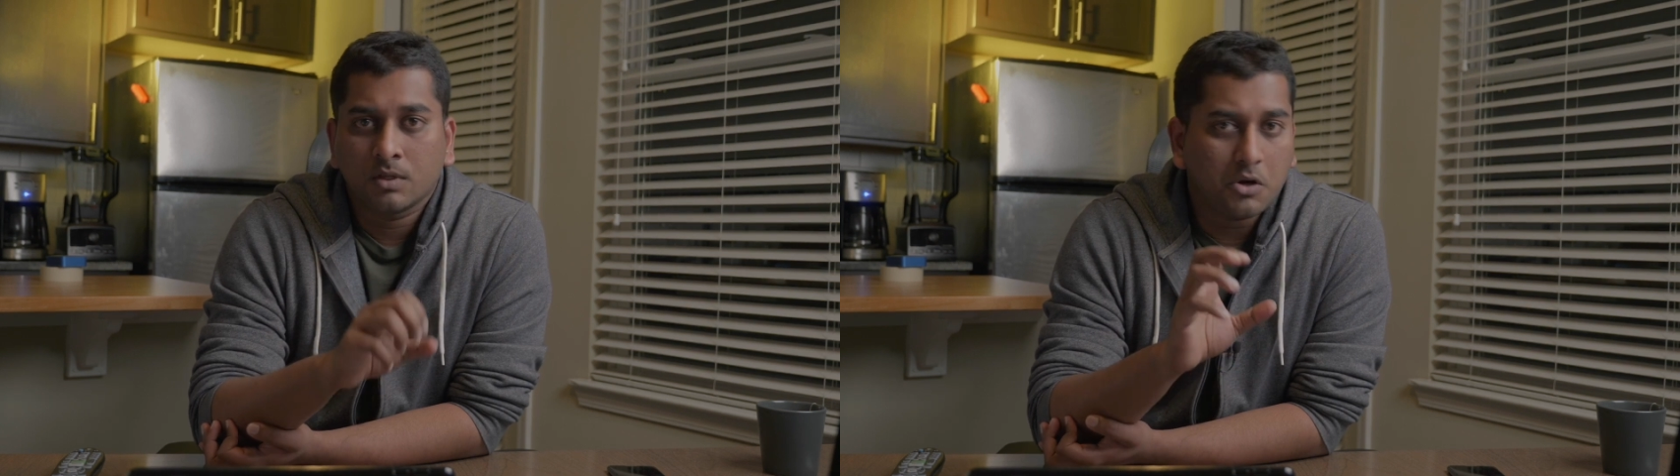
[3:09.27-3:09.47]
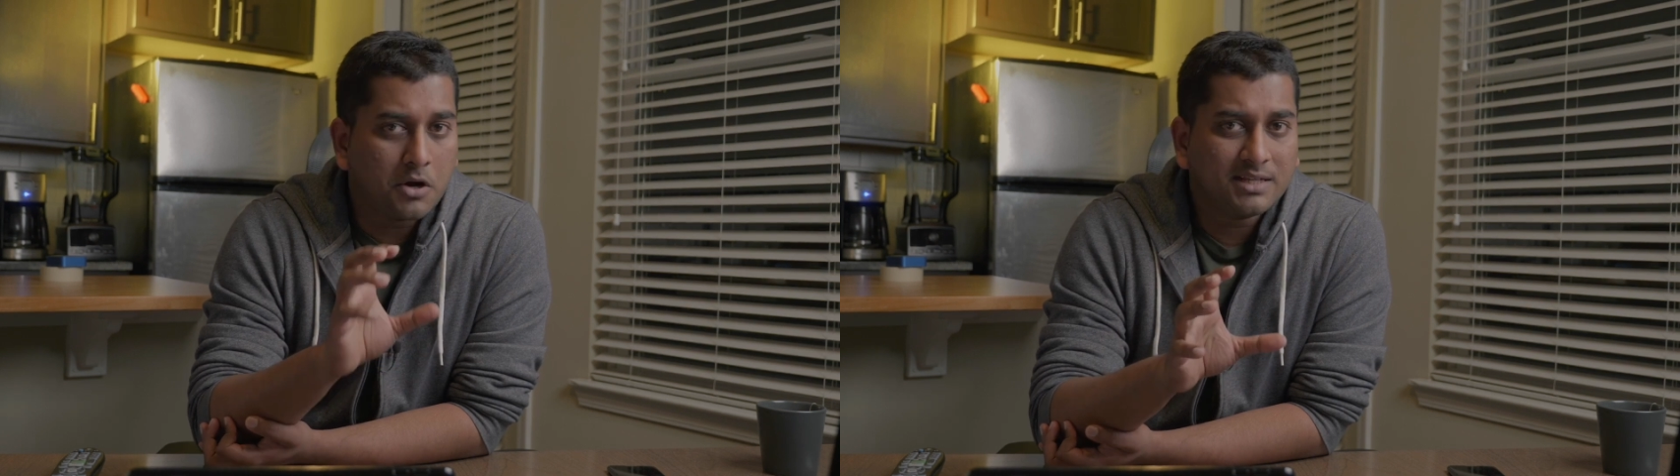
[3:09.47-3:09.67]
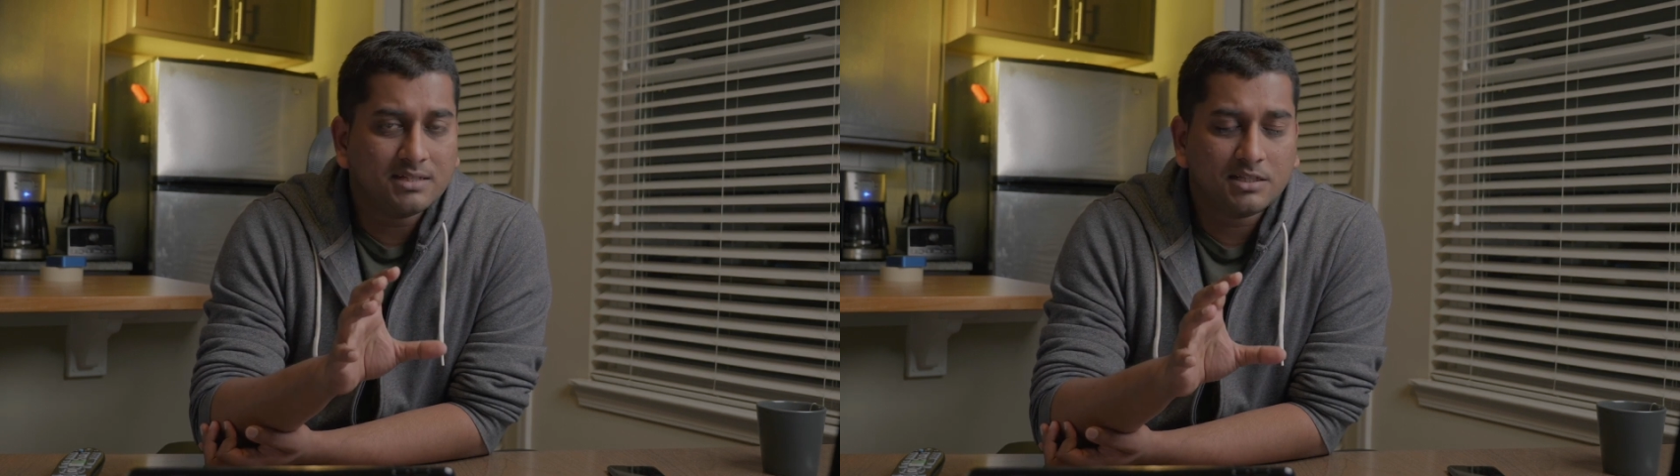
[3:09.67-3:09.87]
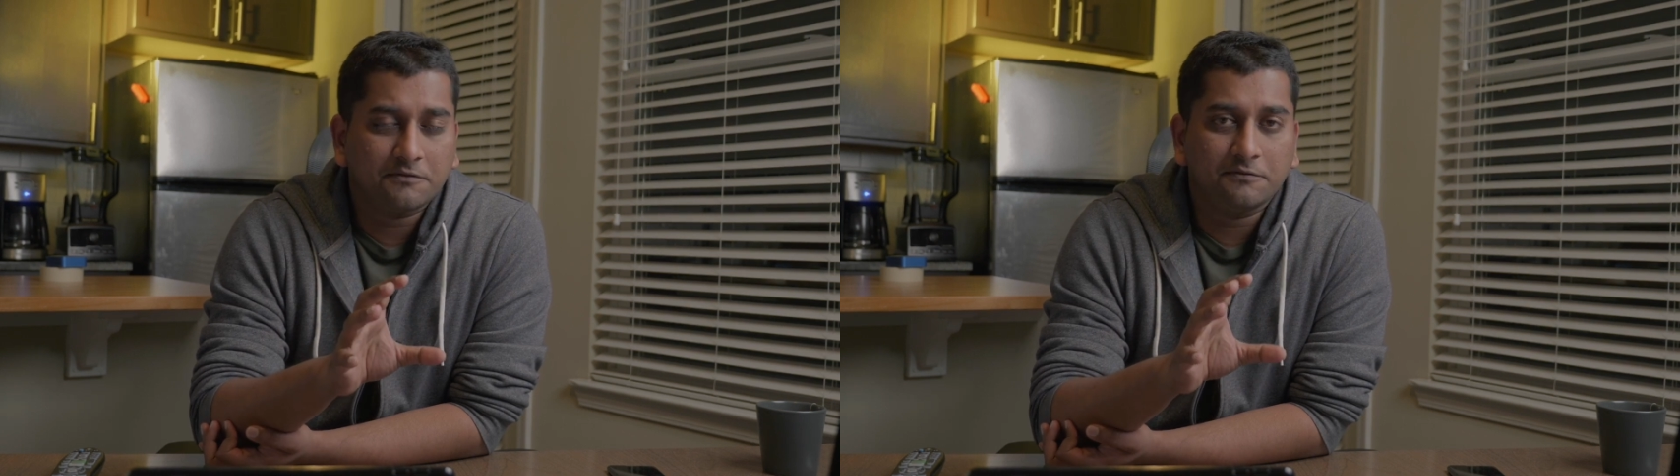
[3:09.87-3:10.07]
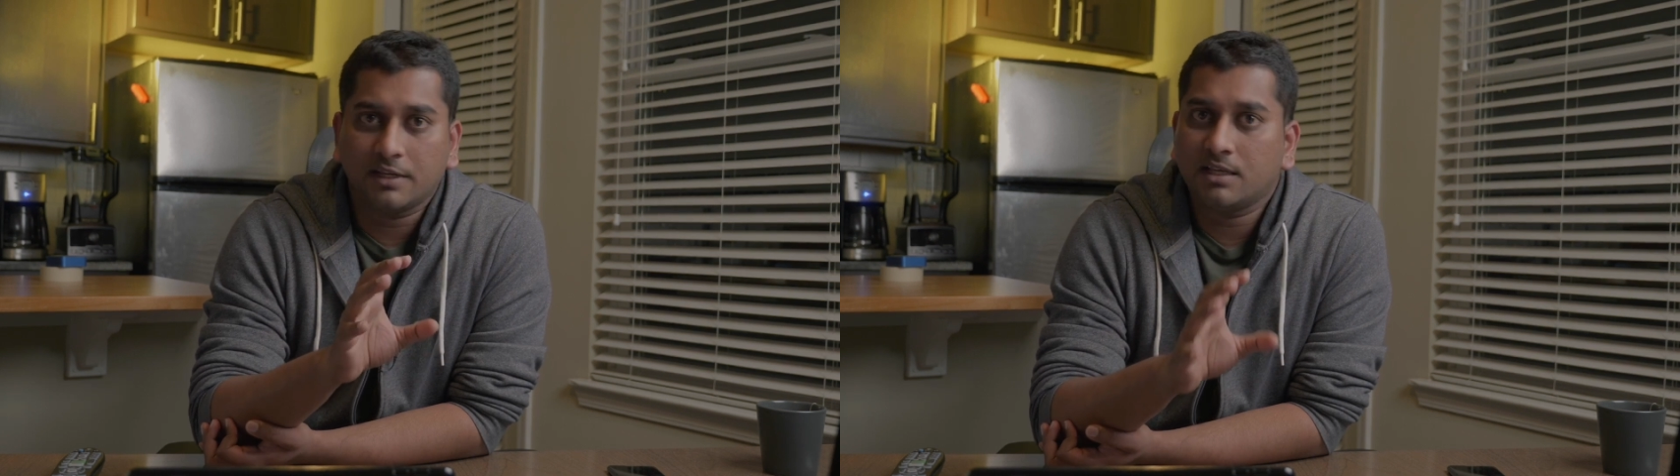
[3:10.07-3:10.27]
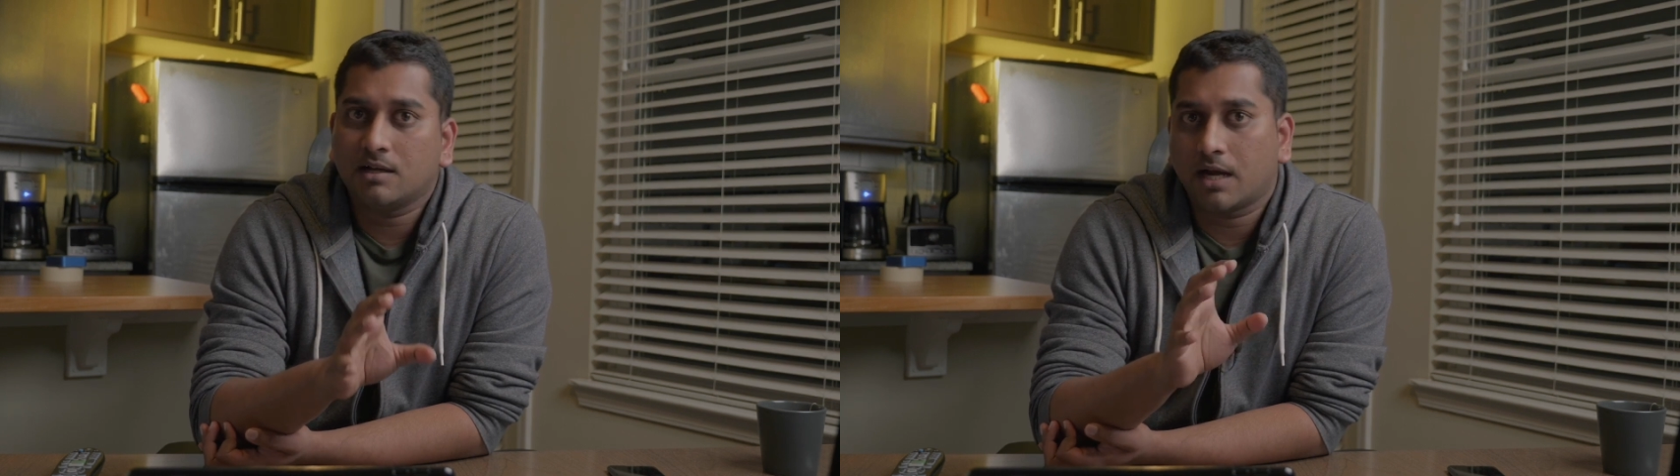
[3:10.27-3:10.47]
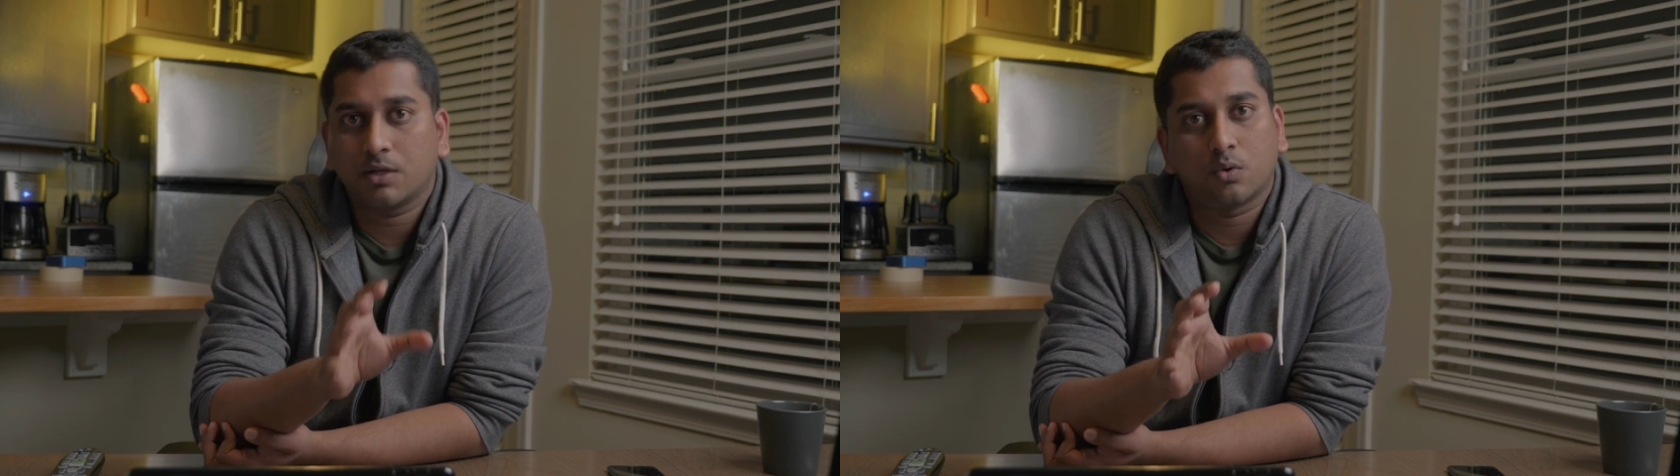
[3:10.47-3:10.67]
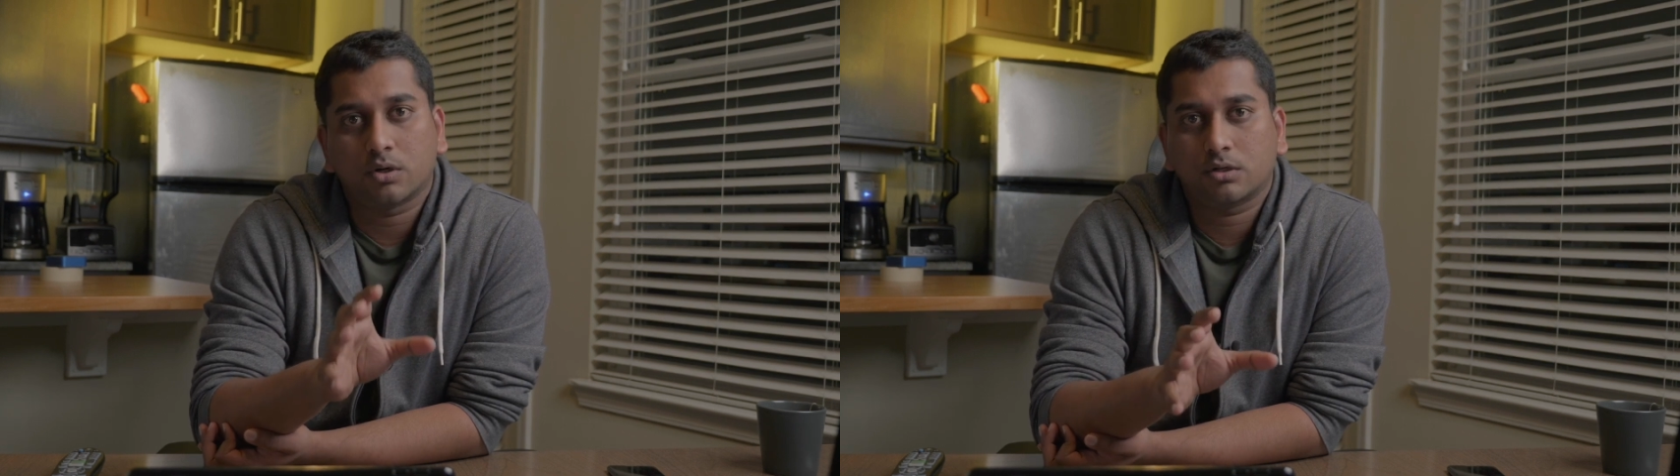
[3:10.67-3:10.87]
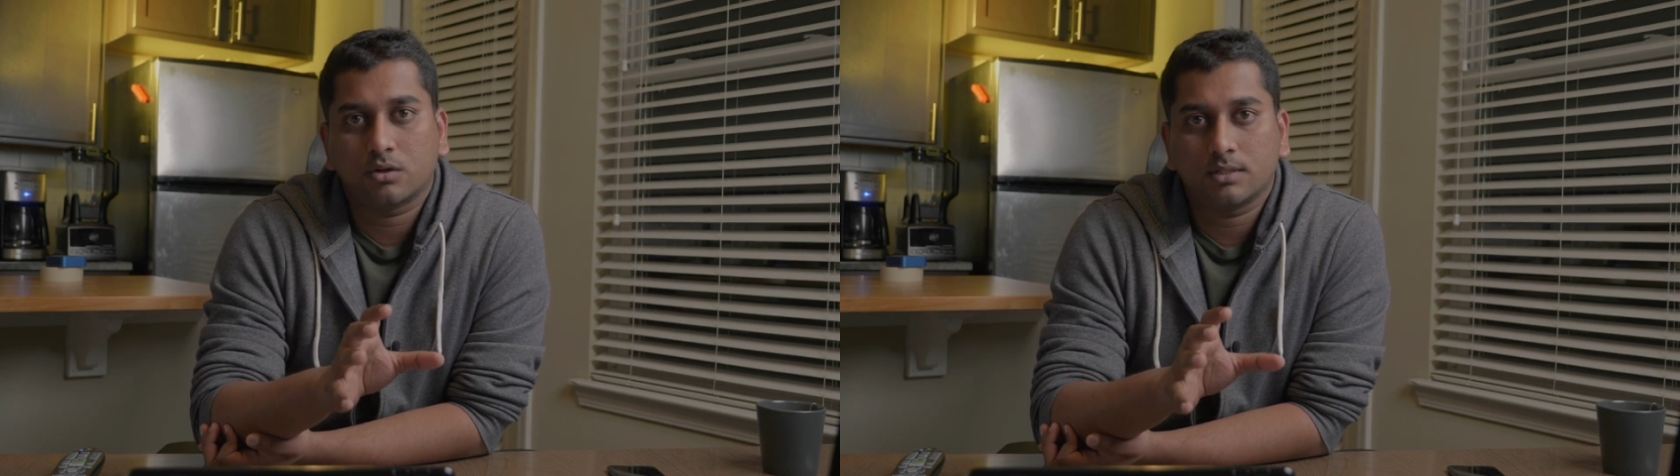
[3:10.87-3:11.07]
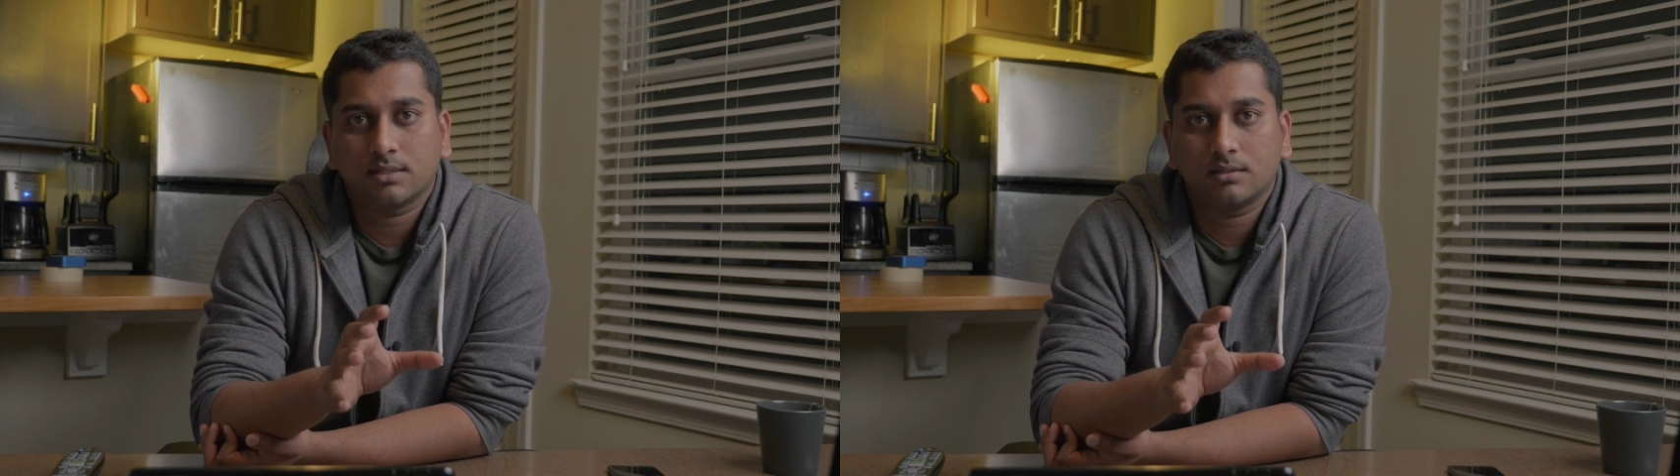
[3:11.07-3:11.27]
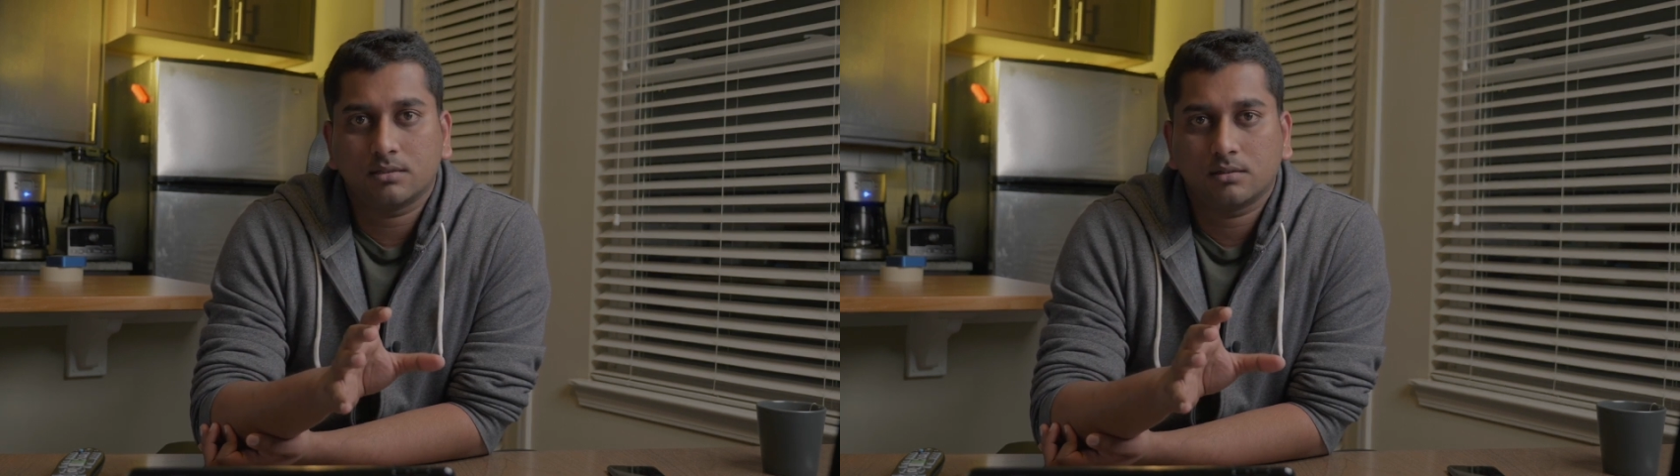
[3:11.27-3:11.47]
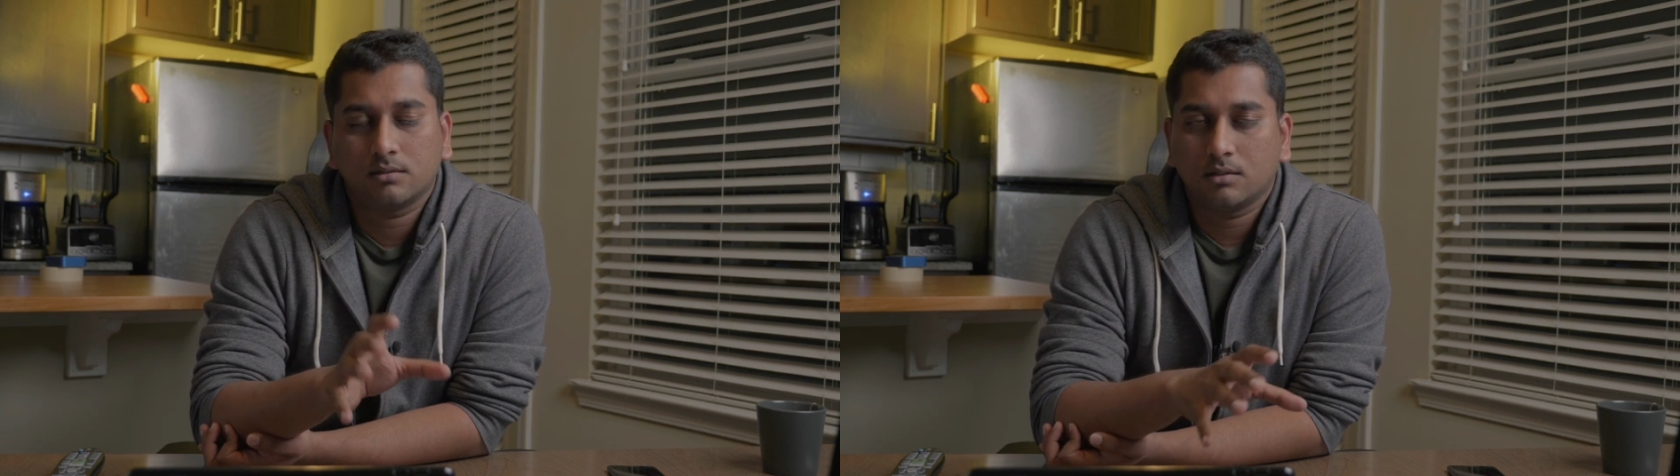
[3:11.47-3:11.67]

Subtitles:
Onions have very high water content.